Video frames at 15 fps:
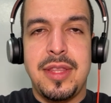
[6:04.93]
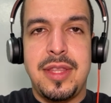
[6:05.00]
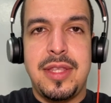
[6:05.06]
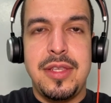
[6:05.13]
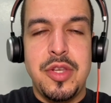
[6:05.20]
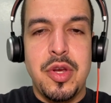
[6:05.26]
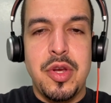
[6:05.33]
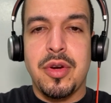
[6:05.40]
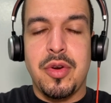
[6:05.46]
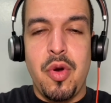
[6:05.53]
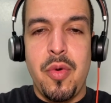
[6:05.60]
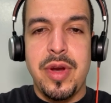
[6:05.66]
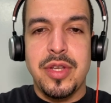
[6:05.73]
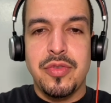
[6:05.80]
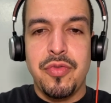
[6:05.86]
You're
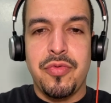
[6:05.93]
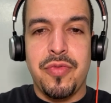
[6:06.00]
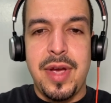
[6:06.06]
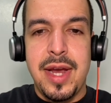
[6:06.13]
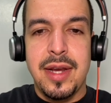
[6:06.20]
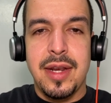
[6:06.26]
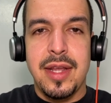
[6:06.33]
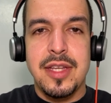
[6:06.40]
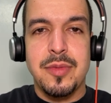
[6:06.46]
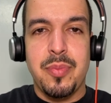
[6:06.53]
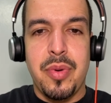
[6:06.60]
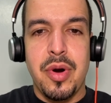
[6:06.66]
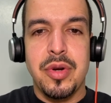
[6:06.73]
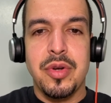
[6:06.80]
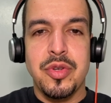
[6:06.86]
going to find less
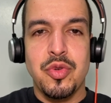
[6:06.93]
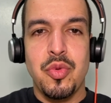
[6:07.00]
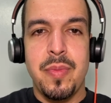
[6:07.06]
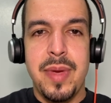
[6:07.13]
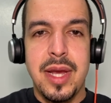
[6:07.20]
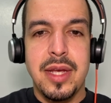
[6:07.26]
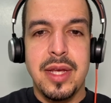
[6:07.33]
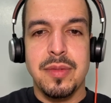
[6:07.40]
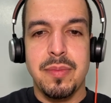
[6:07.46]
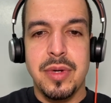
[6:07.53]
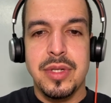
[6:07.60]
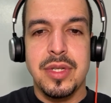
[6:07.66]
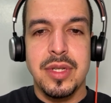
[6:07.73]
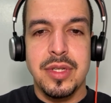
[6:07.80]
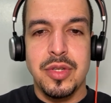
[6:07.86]
partners who make as
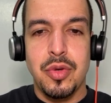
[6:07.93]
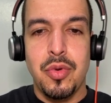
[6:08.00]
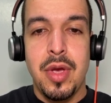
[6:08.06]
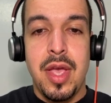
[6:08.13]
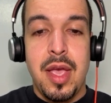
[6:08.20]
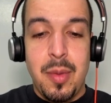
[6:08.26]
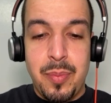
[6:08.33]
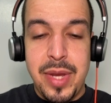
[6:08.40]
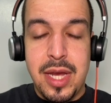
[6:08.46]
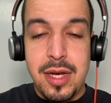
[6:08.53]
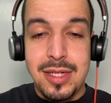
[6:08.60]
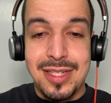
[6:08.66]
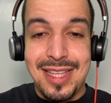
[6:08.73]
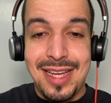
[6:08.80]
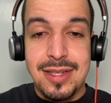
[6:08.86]
much as you
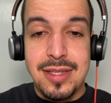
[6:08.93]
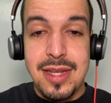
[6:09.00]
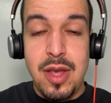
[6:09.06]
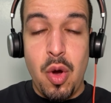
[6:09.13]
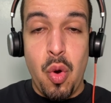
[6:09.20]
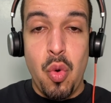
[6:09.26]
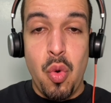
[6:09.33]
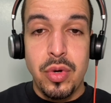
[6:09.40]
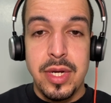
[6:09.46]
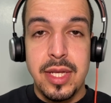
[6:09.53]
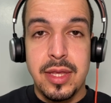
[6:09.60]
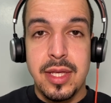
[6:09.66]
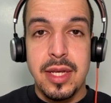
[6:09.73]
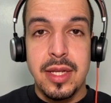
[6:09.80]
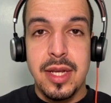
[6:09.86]
because that's the only
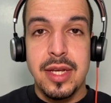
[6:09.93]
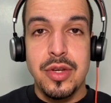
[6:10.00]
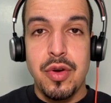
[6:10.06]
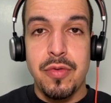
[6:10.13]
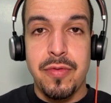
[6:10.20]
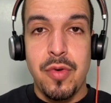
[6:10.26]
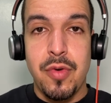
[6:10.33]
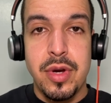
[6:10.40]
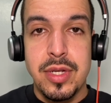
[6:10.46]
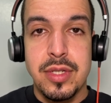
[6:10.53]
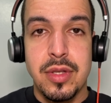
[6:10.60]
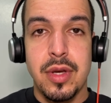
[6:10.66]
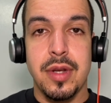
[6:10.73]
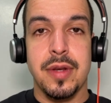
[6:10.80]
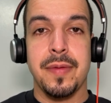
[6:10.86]
thing that you're focused
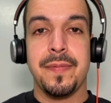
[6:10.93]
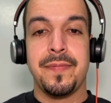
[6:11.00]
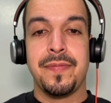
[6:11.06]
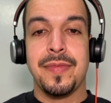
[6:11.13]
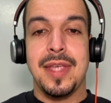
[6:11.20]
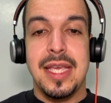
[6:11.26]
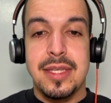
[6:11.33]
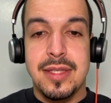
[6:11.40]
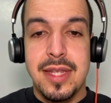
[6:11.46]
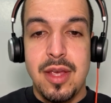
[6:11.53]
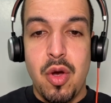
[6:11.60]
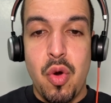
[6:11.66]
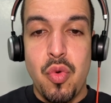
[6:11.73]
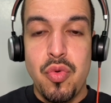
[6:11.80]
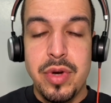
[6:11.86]
on. It's the
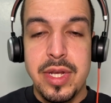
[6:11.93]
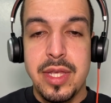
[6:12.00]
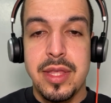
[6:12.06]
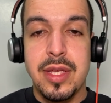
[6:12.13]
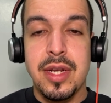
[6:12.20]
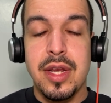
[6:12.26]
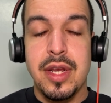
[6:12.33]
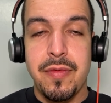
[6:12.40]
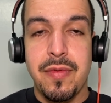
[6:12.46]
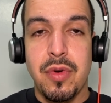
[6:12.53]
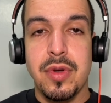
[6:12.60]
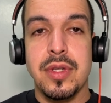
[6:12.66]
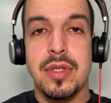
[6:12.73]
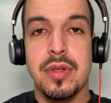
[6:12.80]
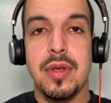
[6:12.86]
only thing that you're
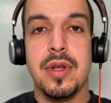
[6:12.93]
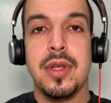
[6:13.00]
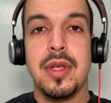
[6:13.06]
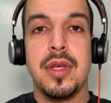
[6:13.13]
focused on.